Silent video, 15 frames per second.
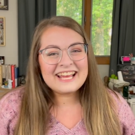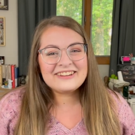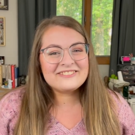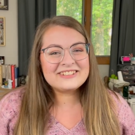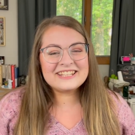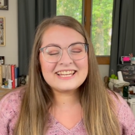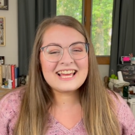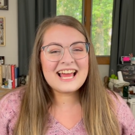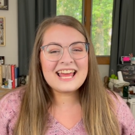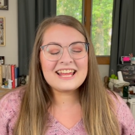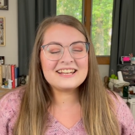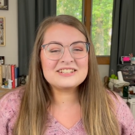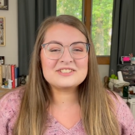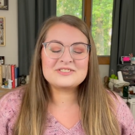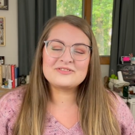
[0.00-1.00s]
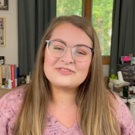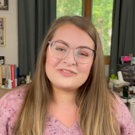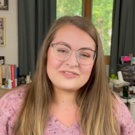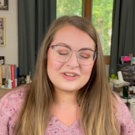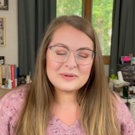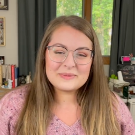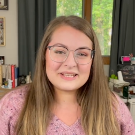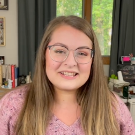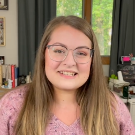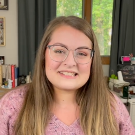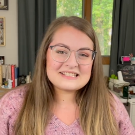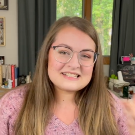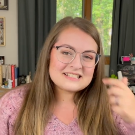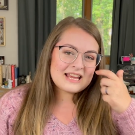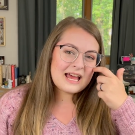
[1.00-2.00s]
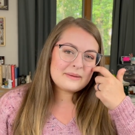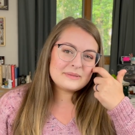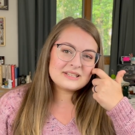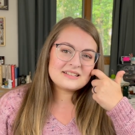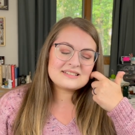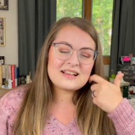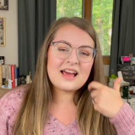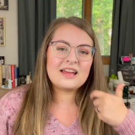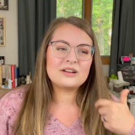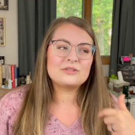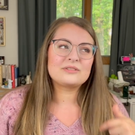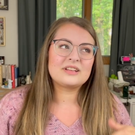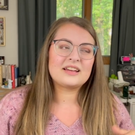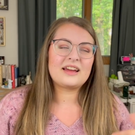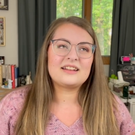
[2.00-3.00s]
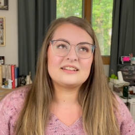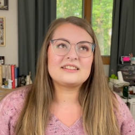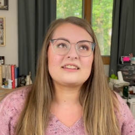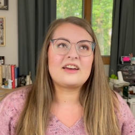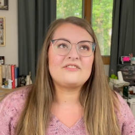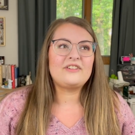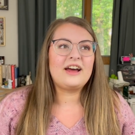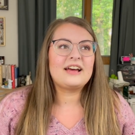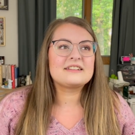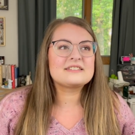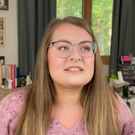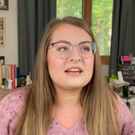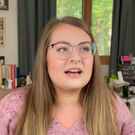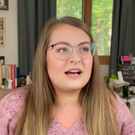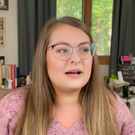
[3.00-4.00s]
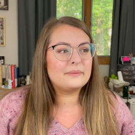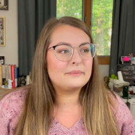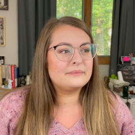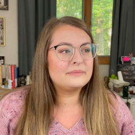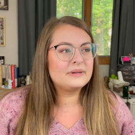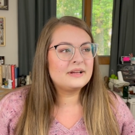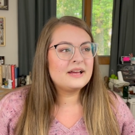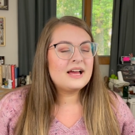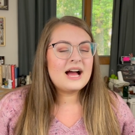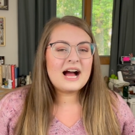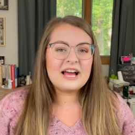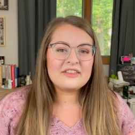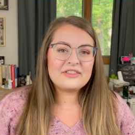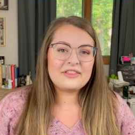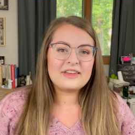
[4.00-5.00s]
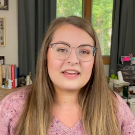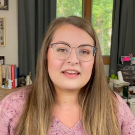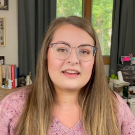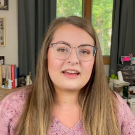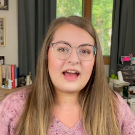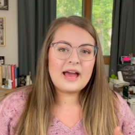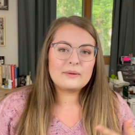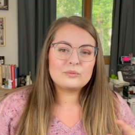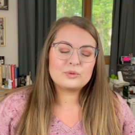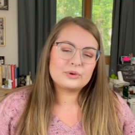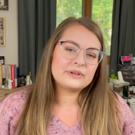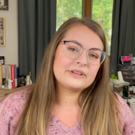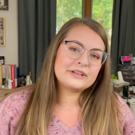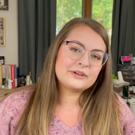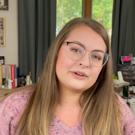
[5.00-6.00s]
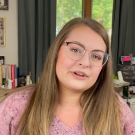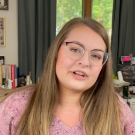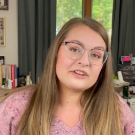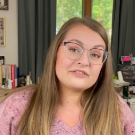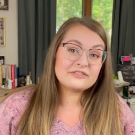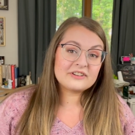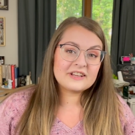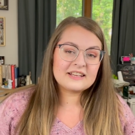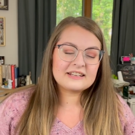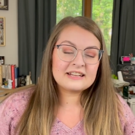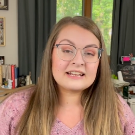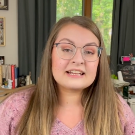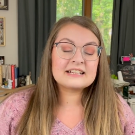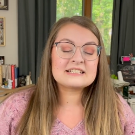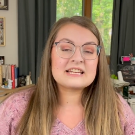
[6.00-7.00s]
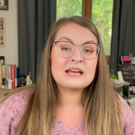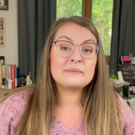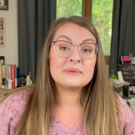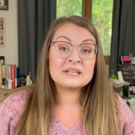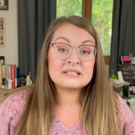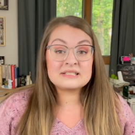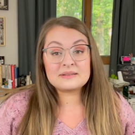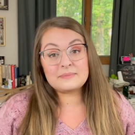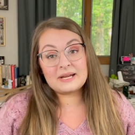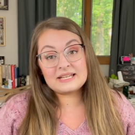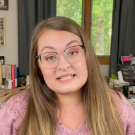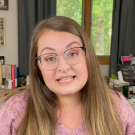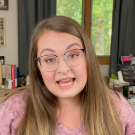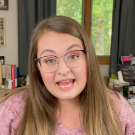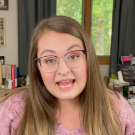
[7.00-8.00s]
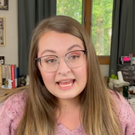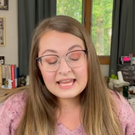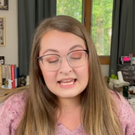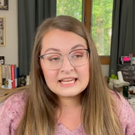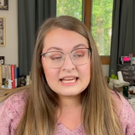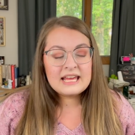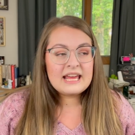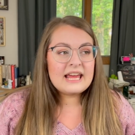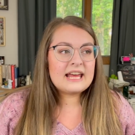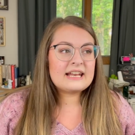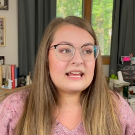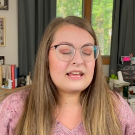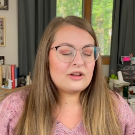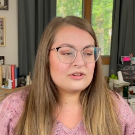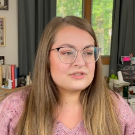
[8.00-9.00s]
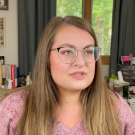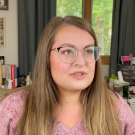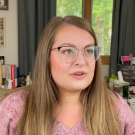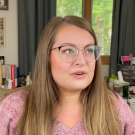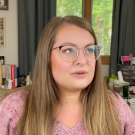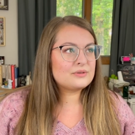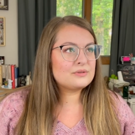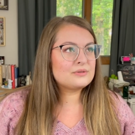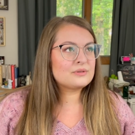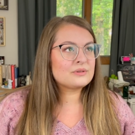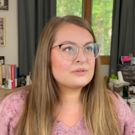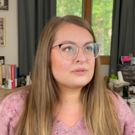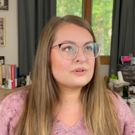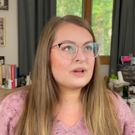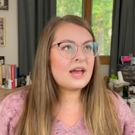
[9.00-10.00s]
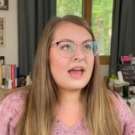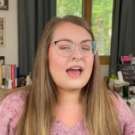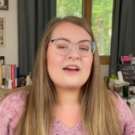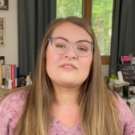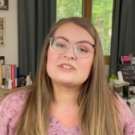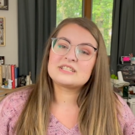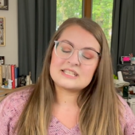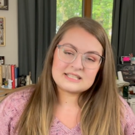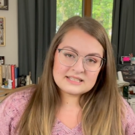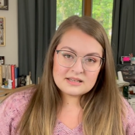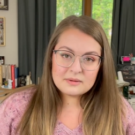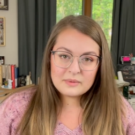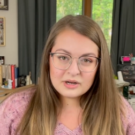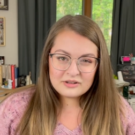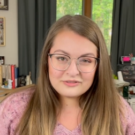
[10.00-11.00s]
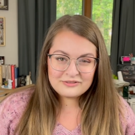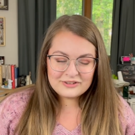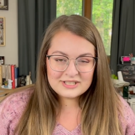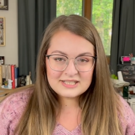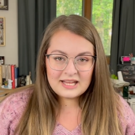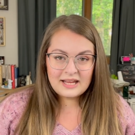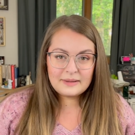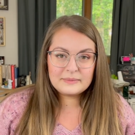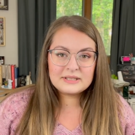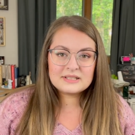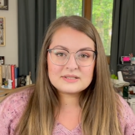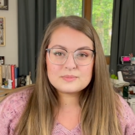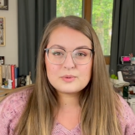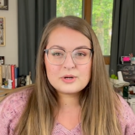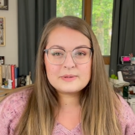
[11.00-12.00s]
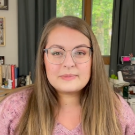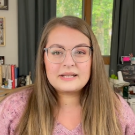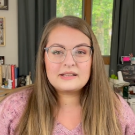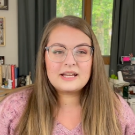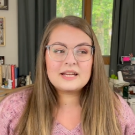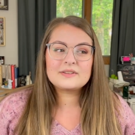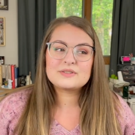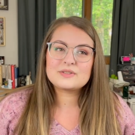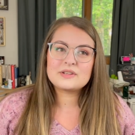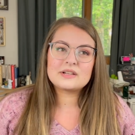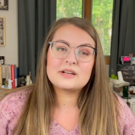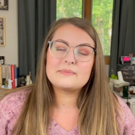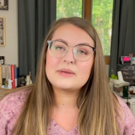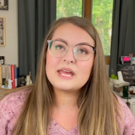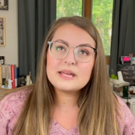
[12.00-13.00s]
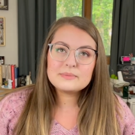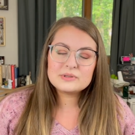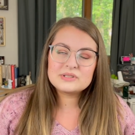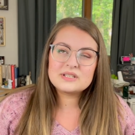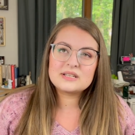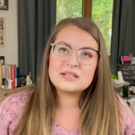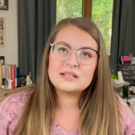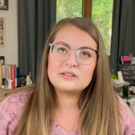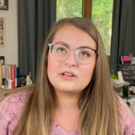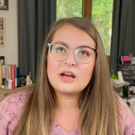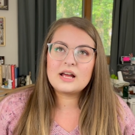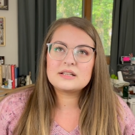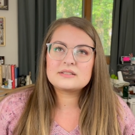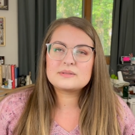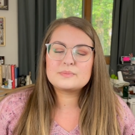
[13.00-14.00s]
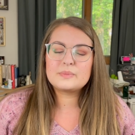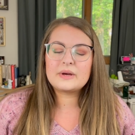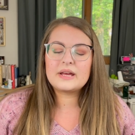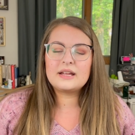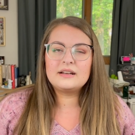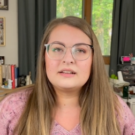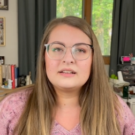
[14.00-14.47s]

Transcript: I really, filming this and timing this, I don't think I knit that fast. Um, I think I'm really good at fitting knitting time into my day, and I also have a decent amount of free time at this point in my life so that I'm able to knit lots, but